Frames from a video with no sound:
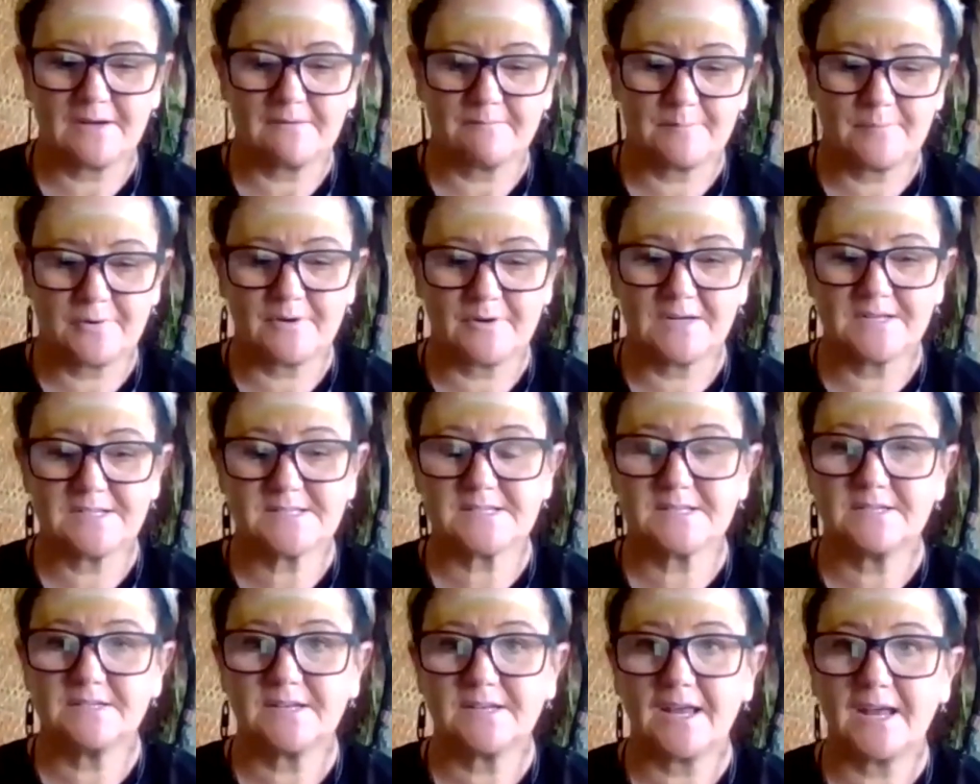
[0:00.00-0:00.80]

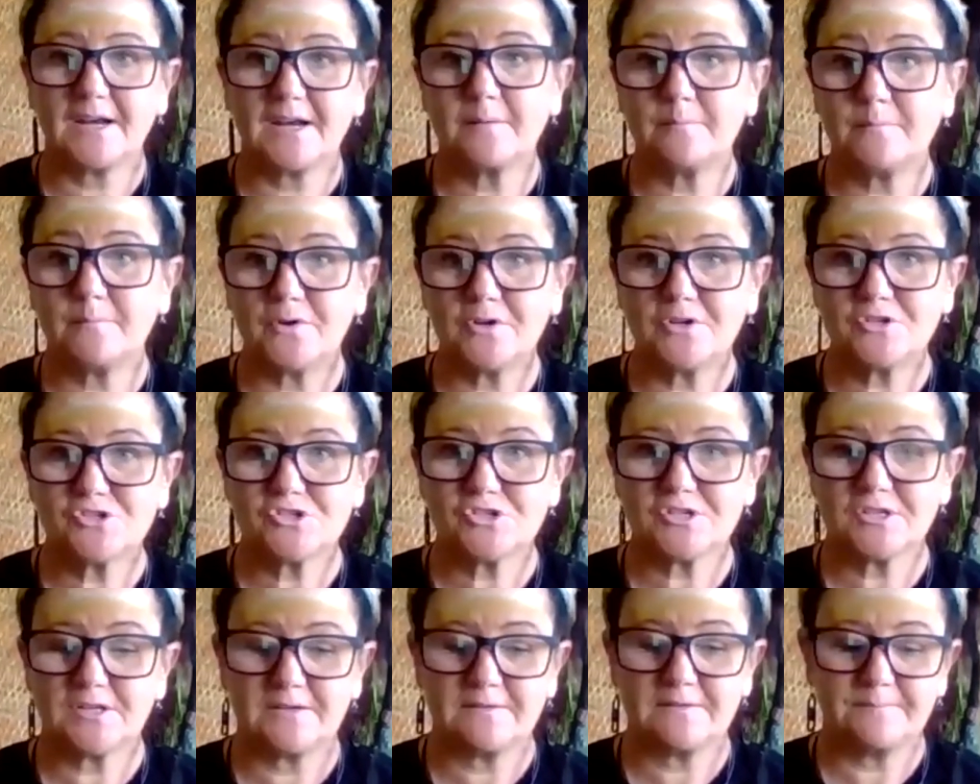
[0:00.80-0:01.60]
present, and
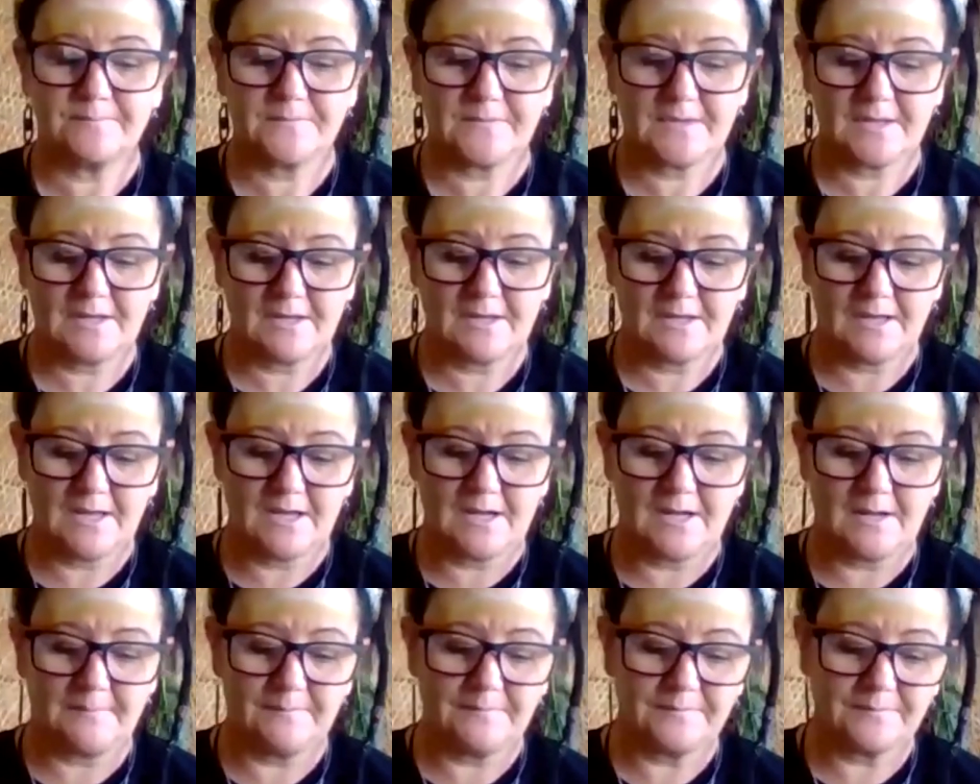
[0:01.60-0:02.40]
emerging
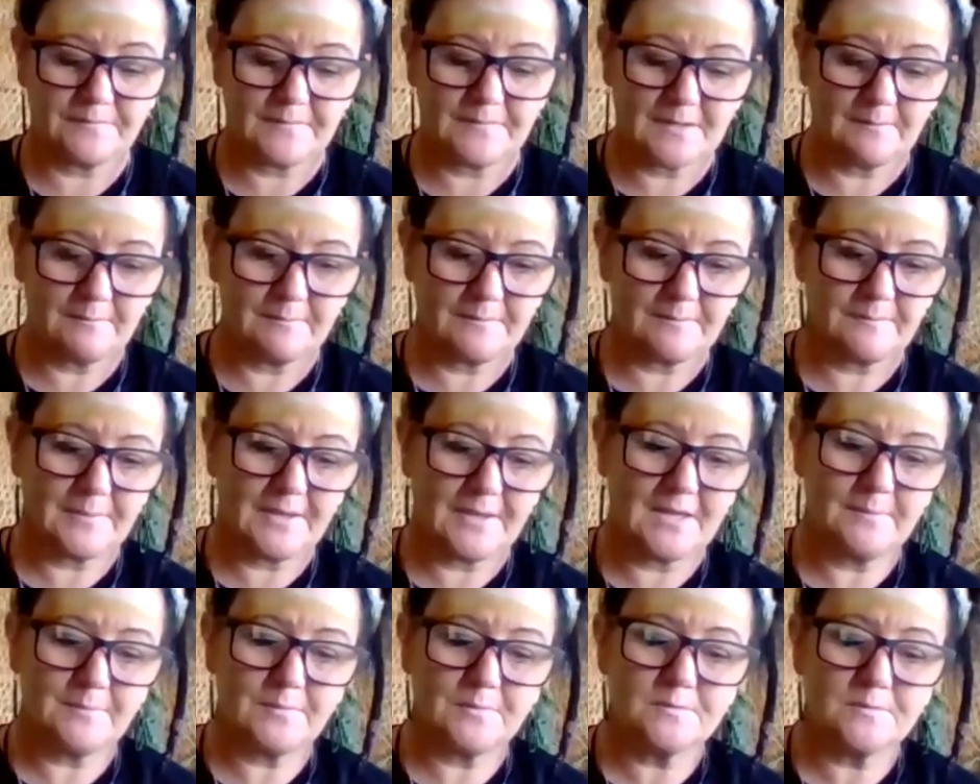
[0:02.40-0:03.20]
um,
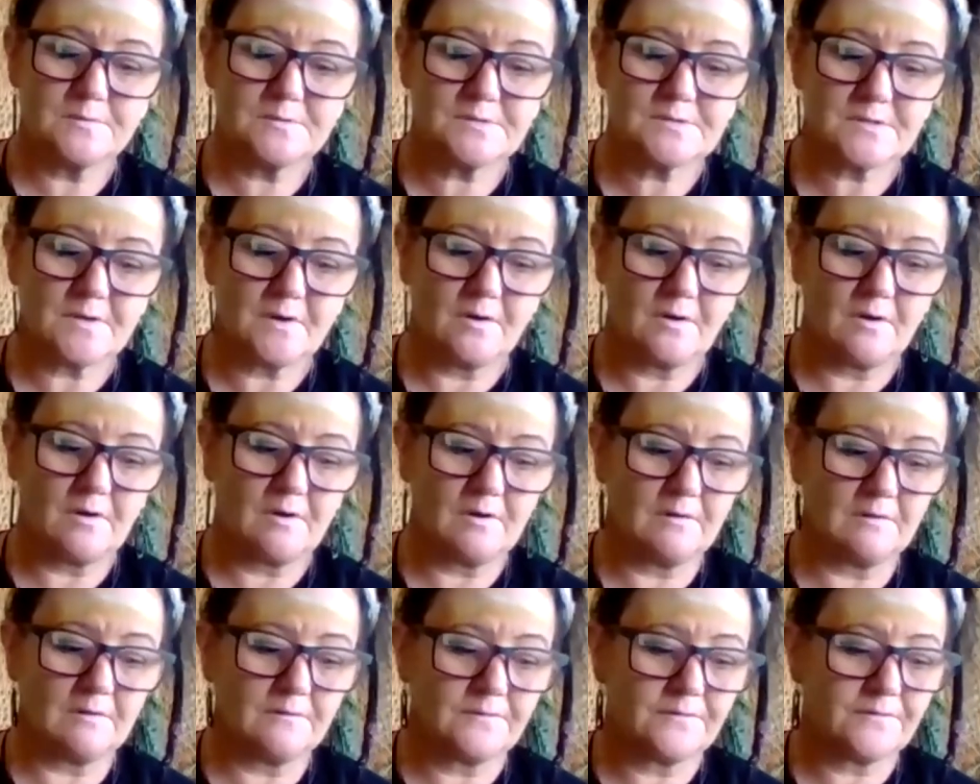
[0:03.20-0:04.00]
peoples
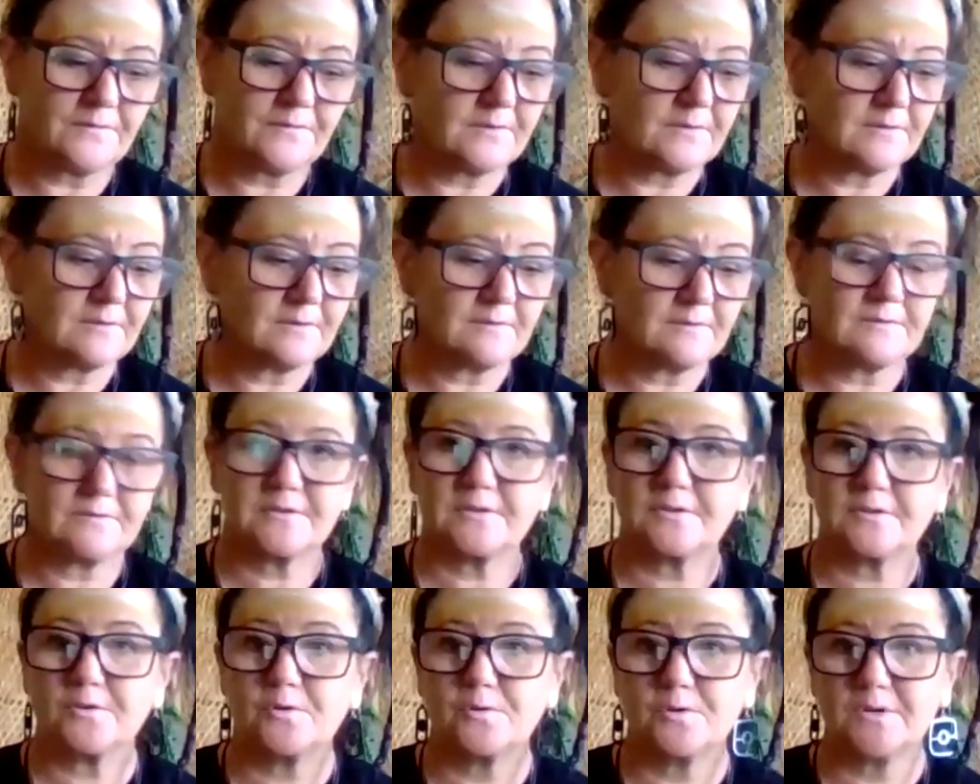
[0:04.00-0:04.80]
of the
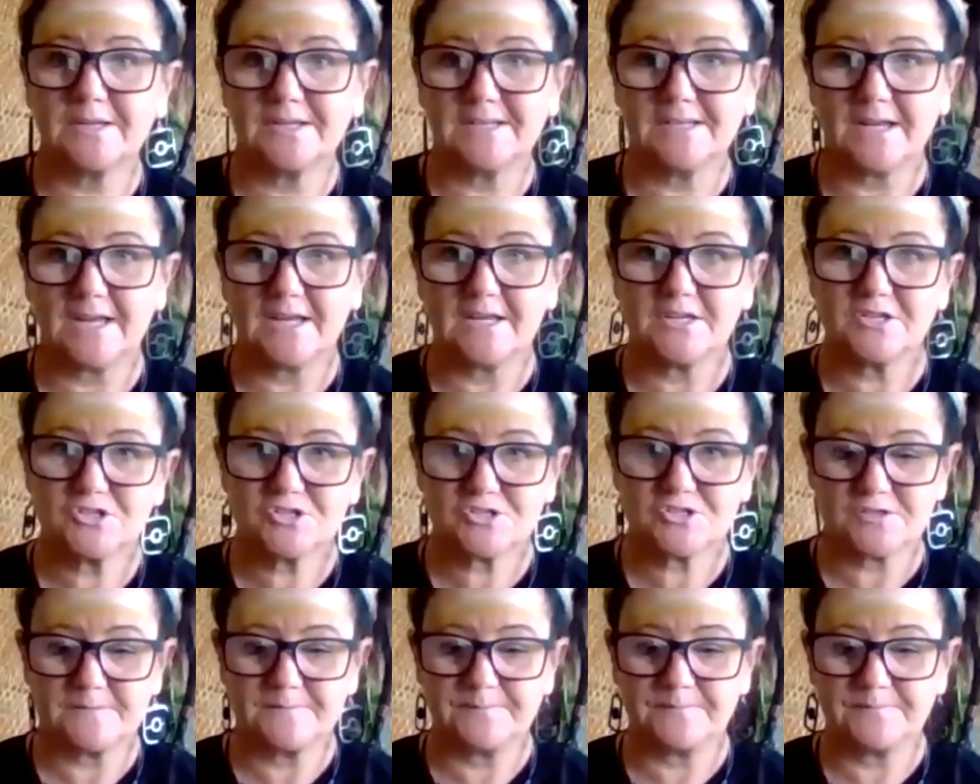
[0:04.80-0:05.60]
Kulin
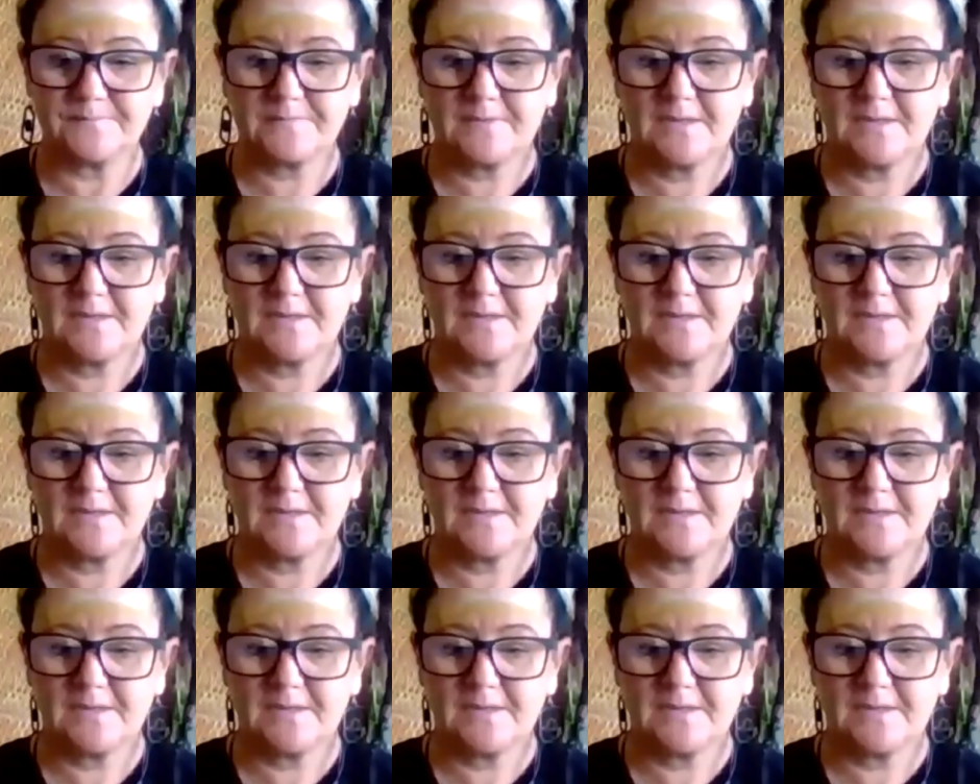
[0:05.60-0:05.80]
Nation.